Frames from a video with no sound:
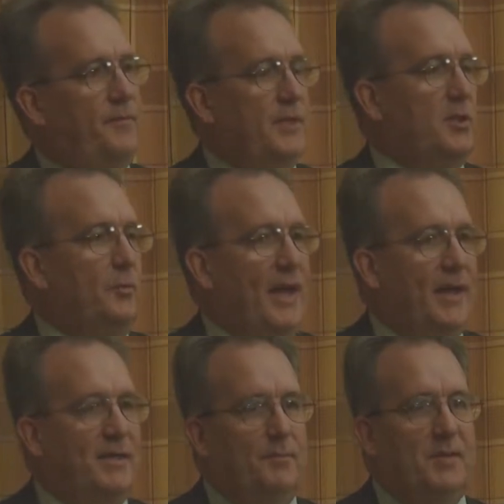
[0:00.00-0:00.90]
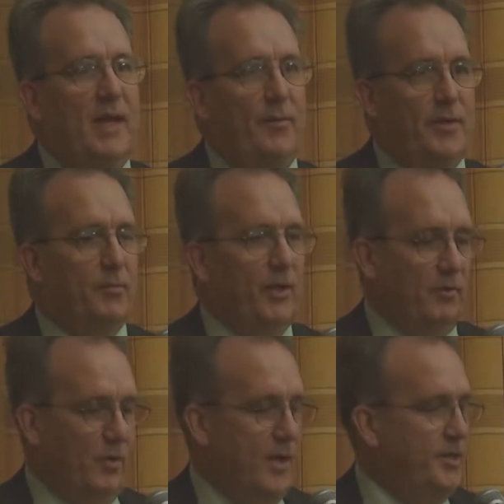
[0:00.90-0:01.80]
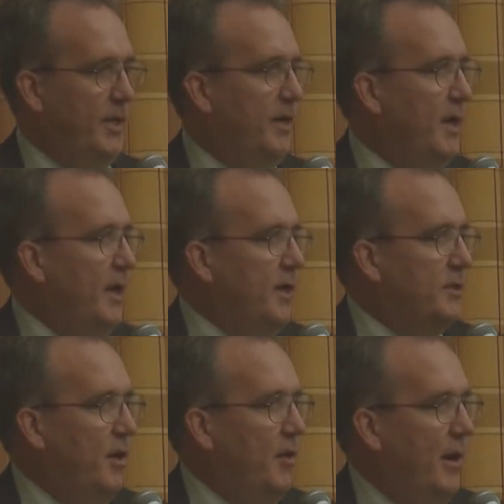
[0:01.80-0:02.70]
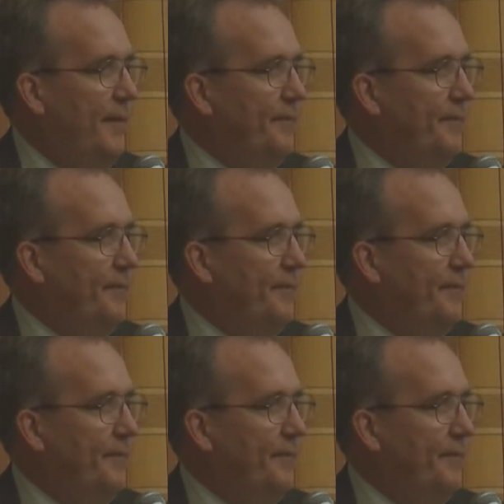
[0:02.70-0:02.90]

physical plant gets upset when you bring a wrench in. So,